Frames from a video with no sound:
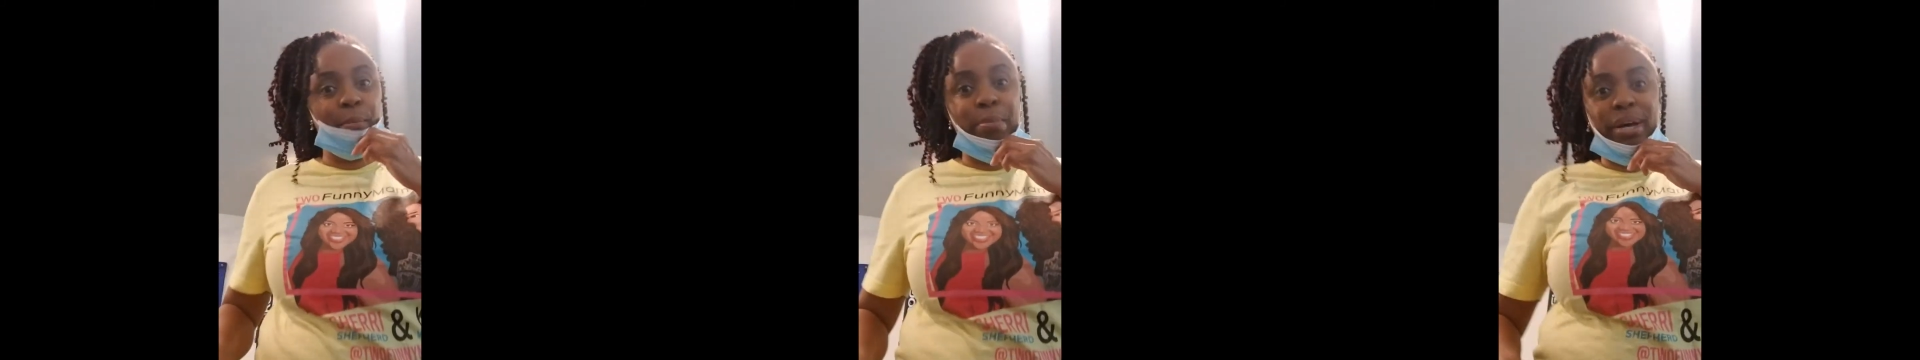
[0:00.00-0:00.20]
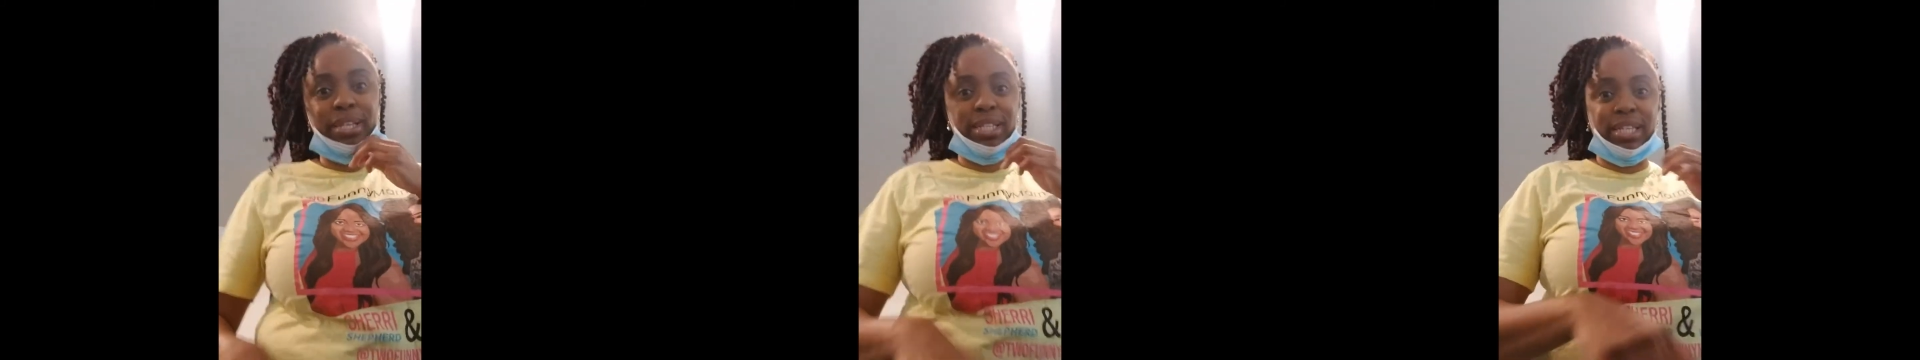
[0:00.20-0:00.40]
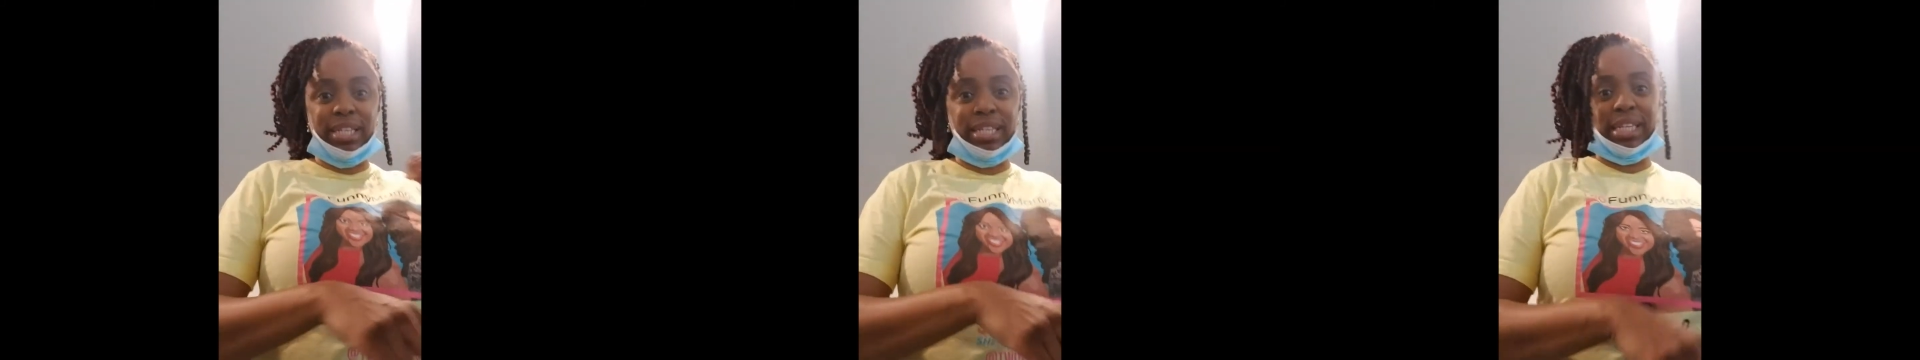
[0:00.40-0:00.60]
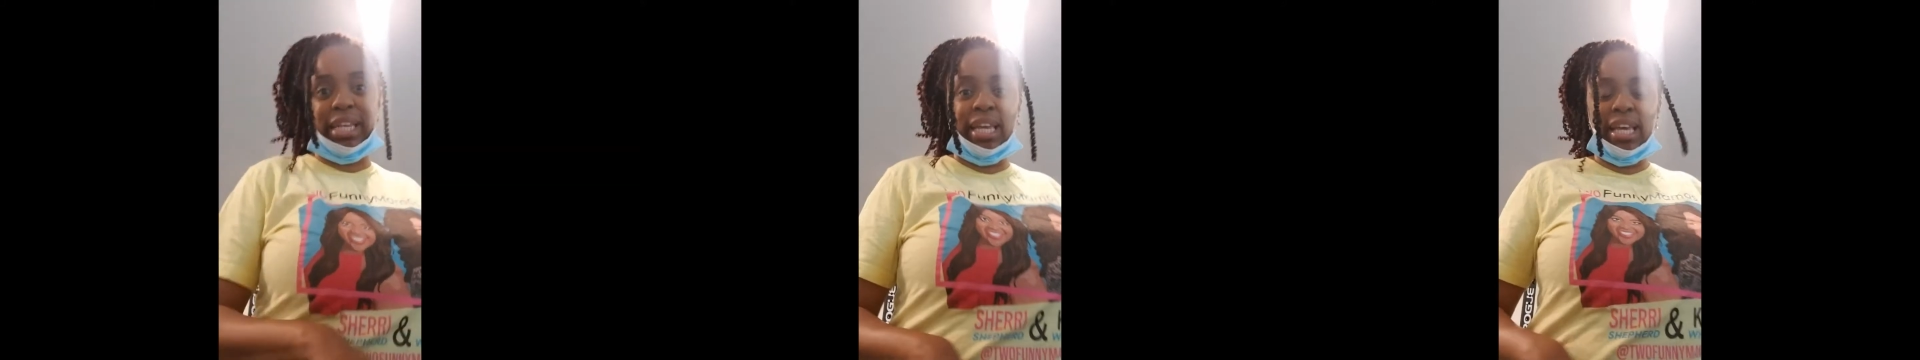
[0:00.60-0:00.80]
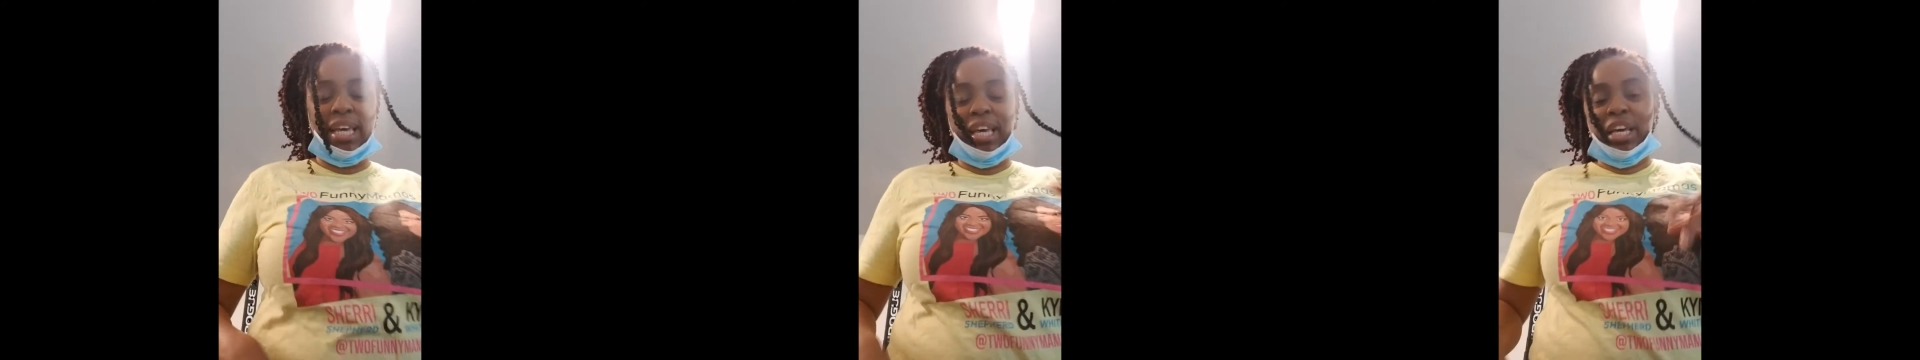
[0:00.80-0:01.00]
buses
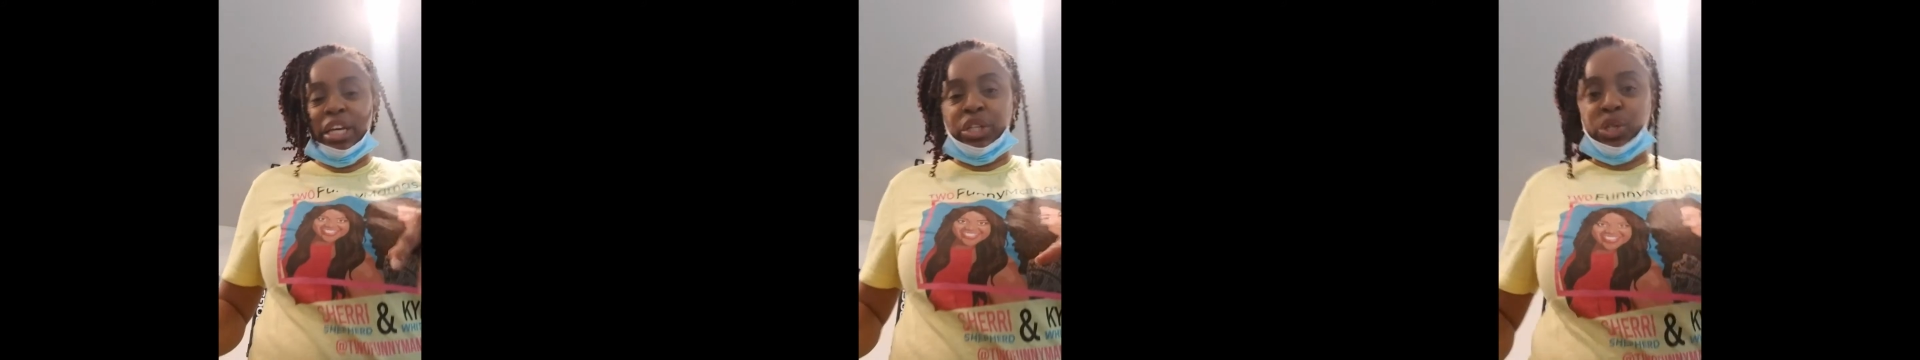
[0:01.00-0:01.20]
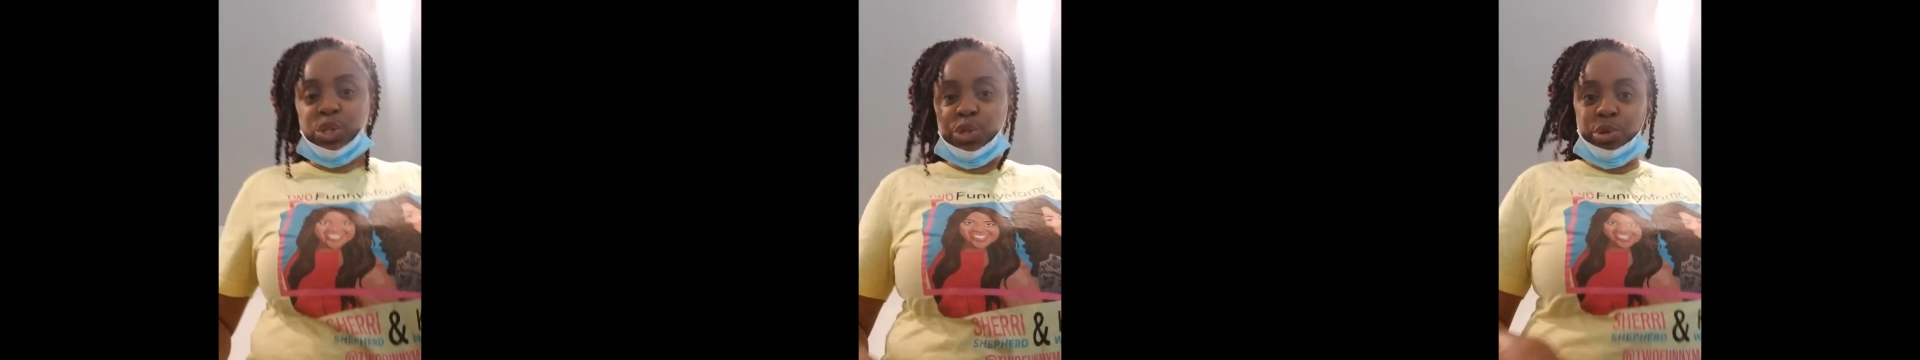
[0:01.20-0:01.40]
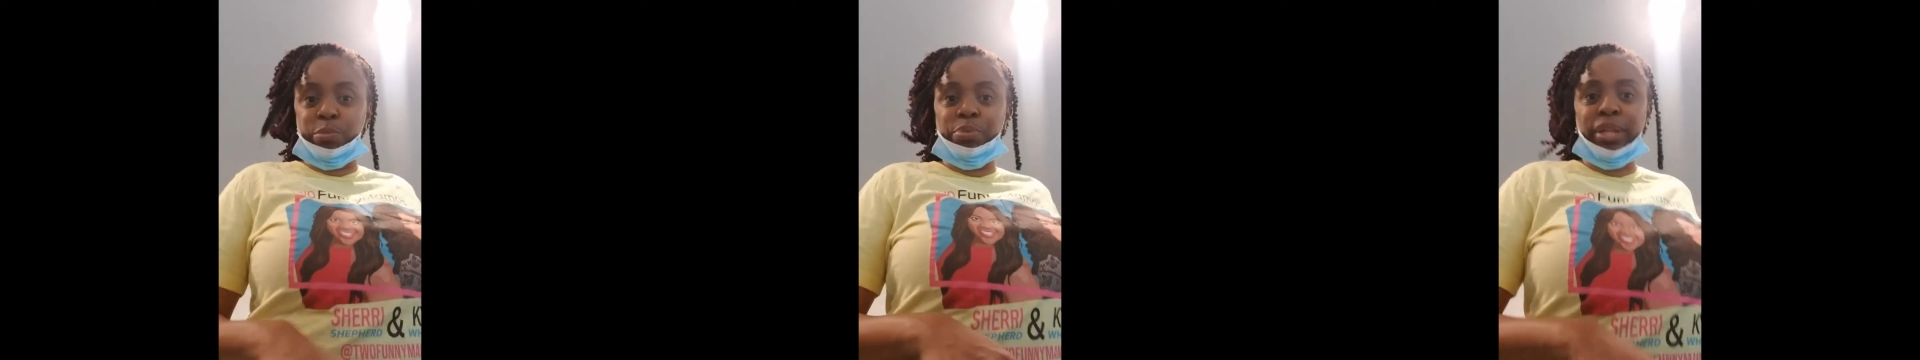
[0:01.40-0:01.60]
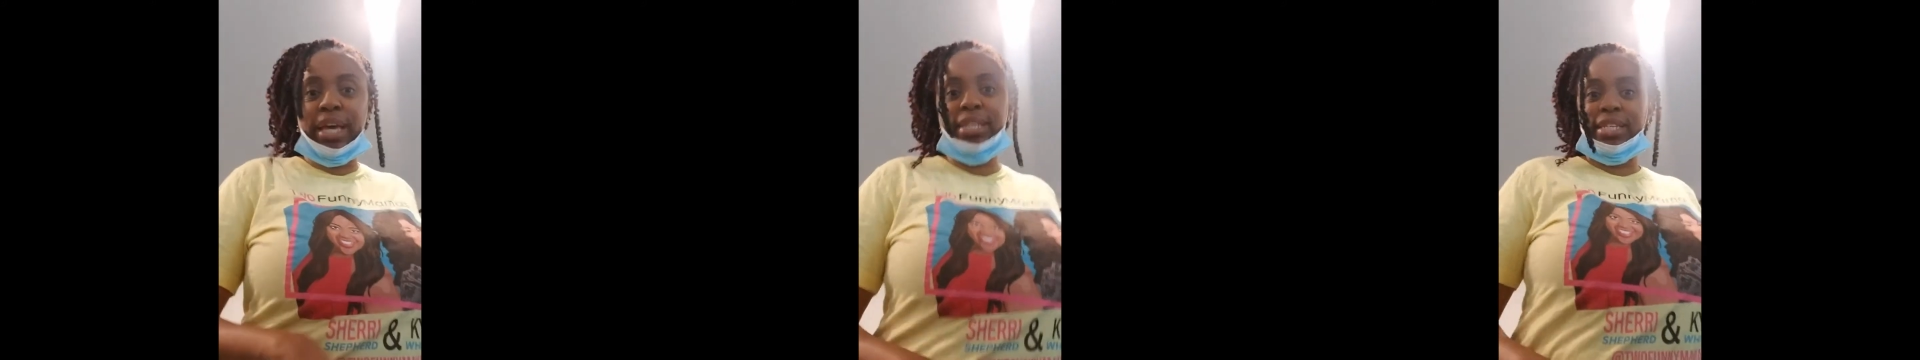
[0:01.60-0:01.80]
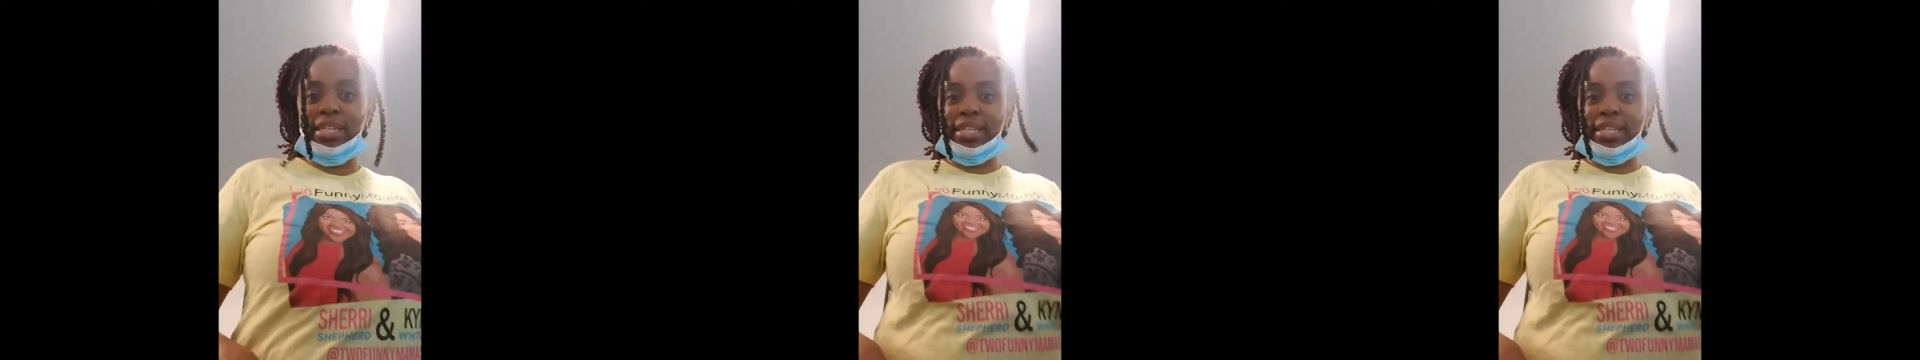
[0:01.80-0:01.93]
to certain places.